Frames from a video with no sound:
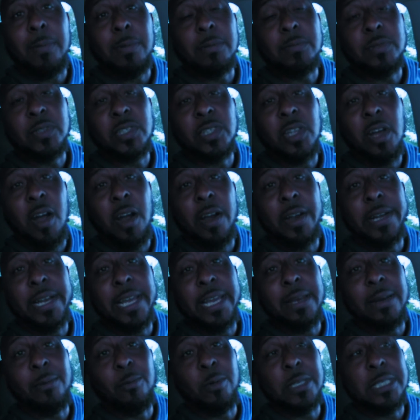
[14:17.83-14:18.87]
starting
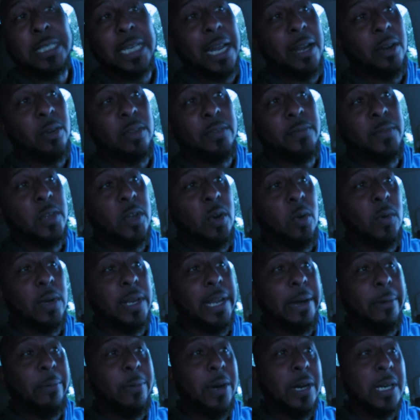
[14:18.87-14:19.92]
it, which I don't even know what
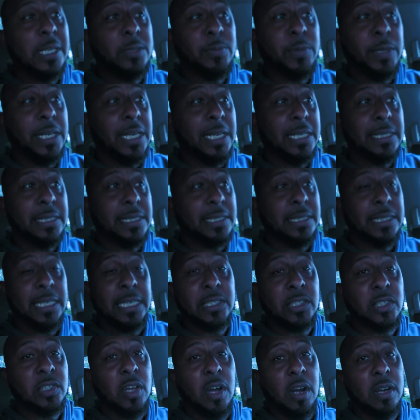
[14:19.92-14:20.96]
that was because it
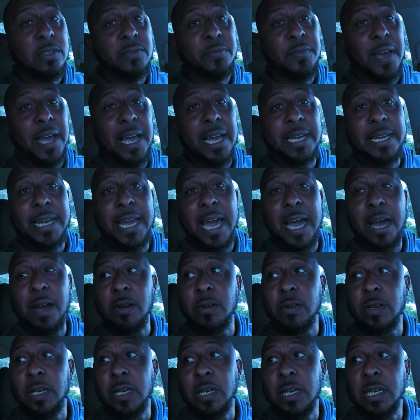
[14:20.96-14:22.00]
starts fine
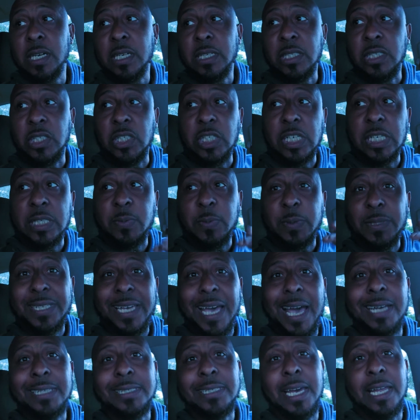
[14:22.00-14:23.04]
now. Just
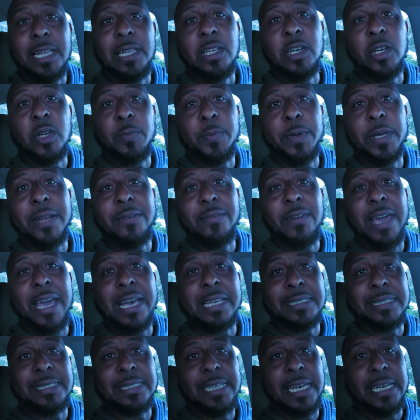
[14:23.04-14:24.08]
besides that little bit of a
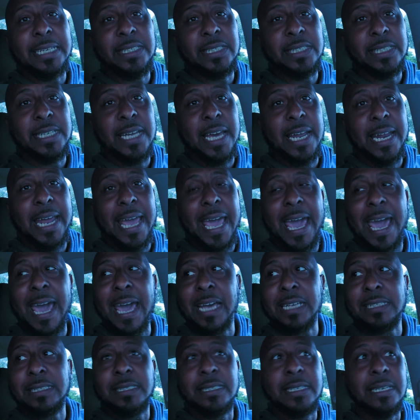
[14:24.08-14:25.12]
hesitation that it
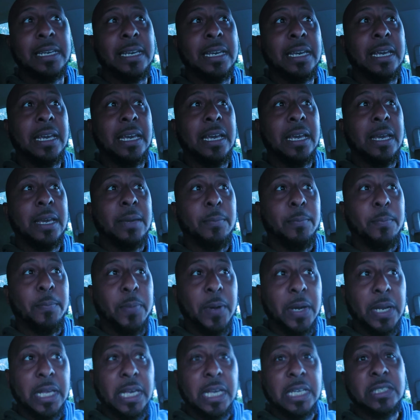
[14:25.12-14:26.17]
has,
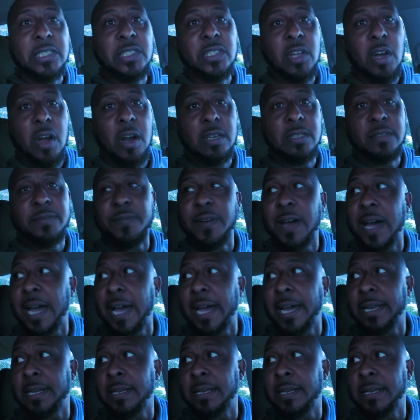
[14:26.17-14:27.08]
but it starts fine.